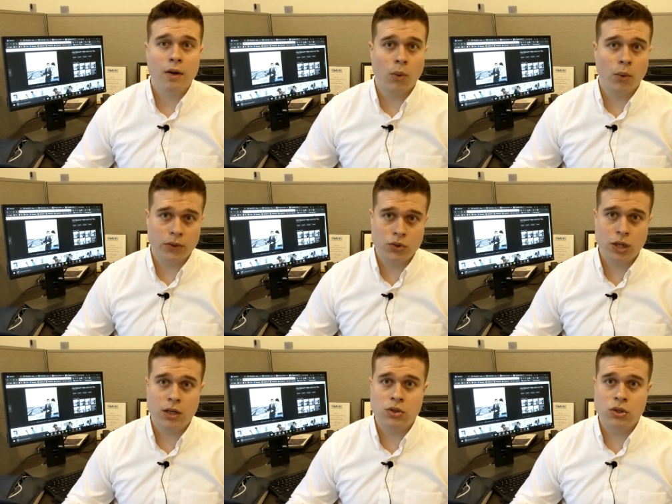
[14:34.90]
an oil
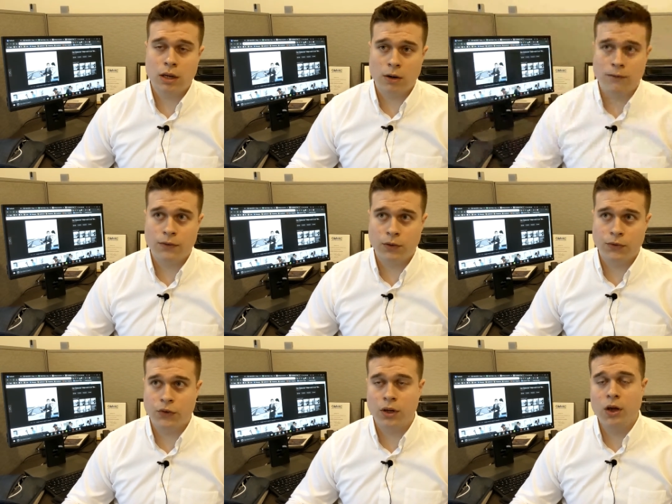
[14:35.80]
change, an air
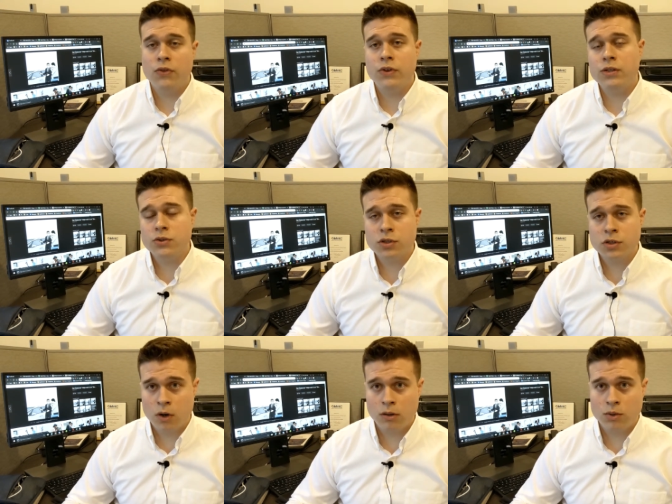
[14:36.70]
filter, these are
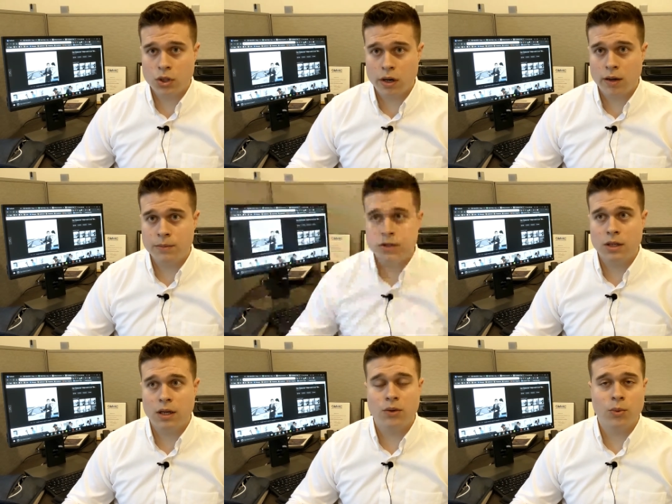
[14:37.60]
small
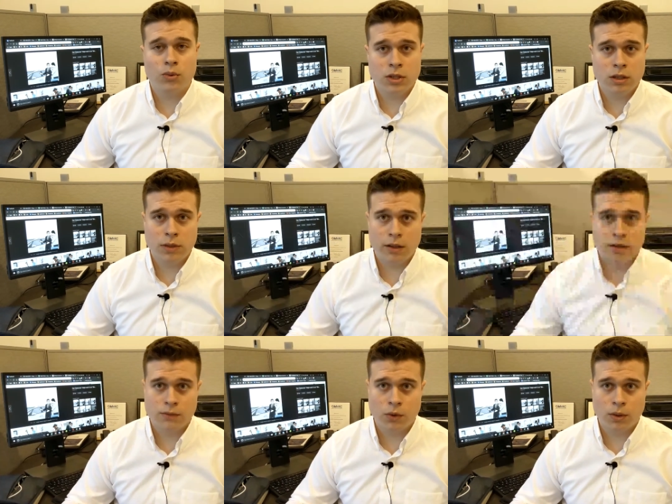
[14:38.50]
jobs in the routine
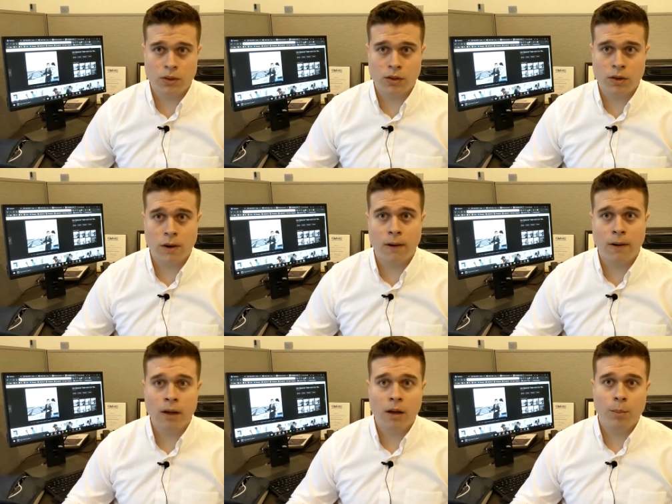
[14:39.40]
maintenance of owning a car.
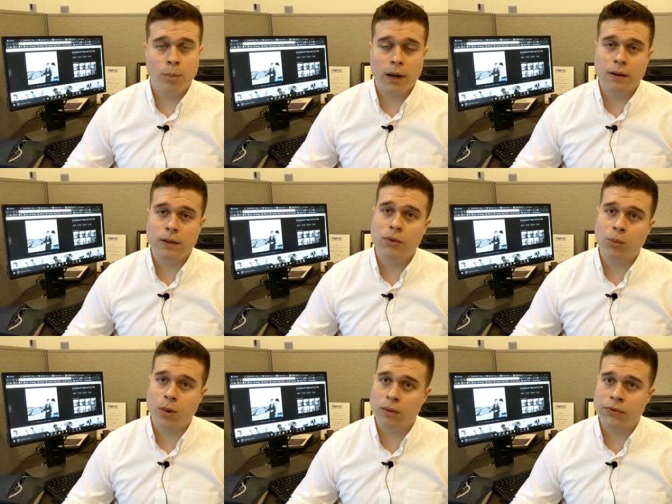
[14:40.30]
But the
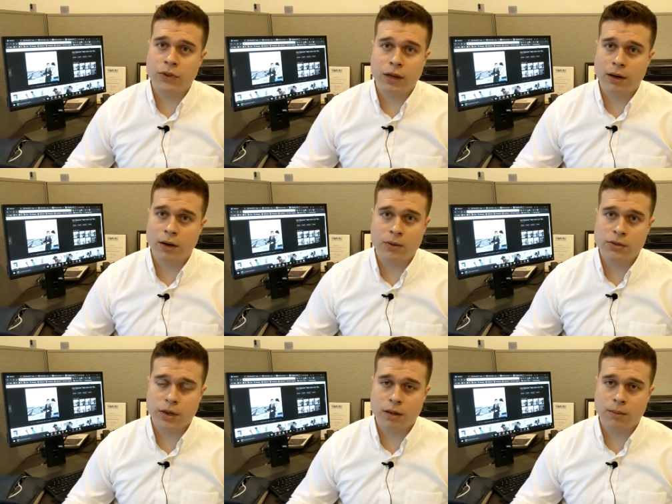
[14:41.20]
one thing I
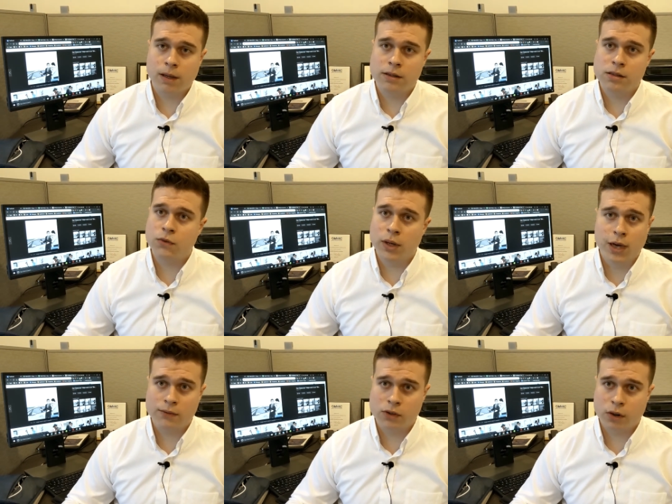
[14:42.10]
always recommend is if you
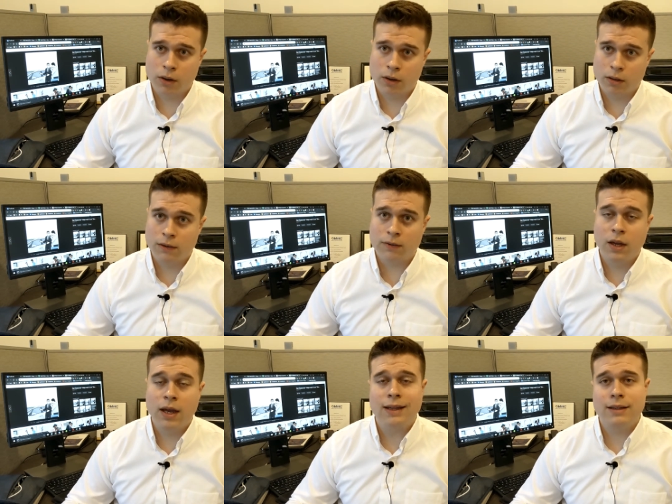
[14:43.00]
have your car in a lift,
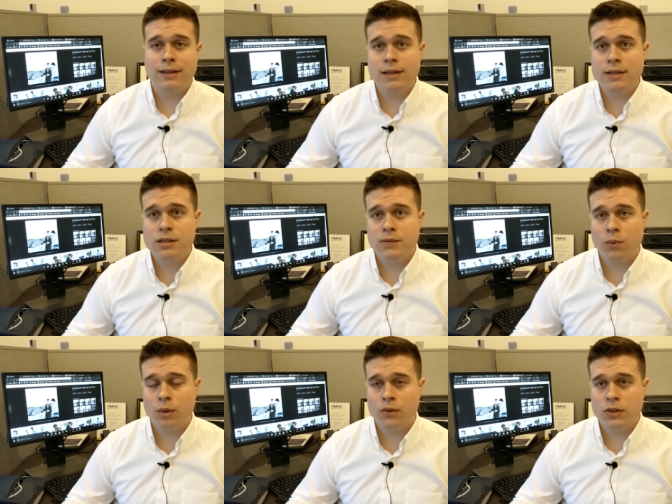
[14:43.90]
at least
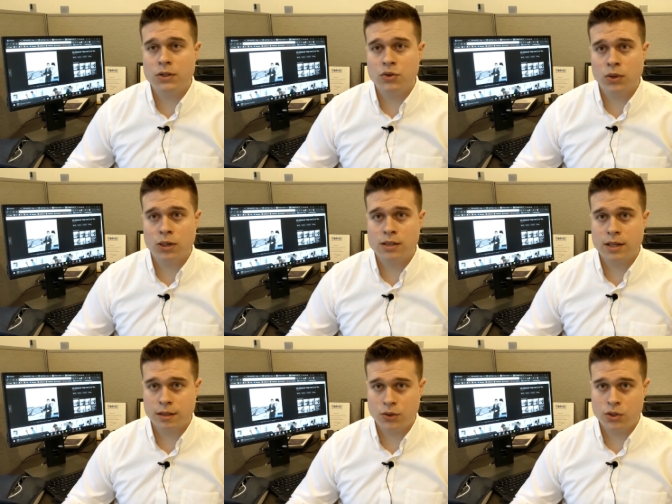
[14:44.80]
if one of these trained
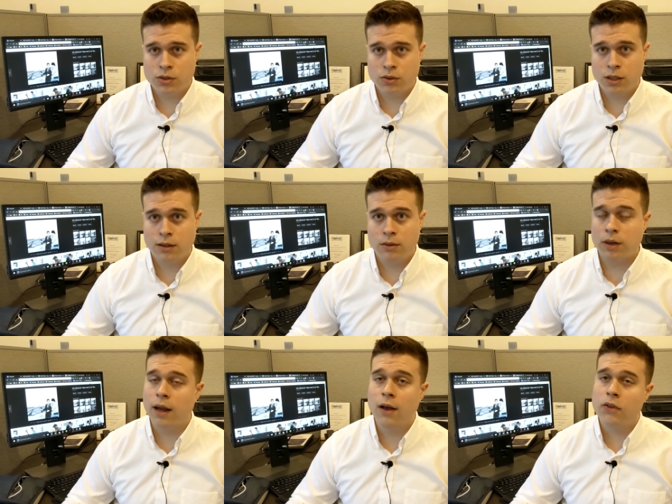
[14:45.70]
technicians are taking a
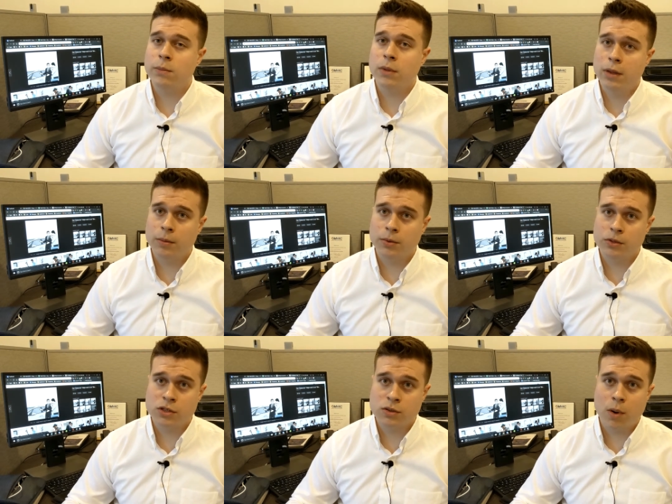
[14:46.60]
look, they may be able
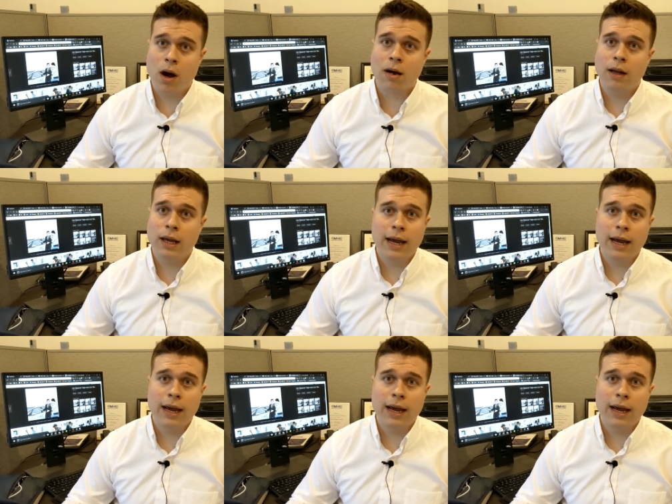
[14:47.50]
to spot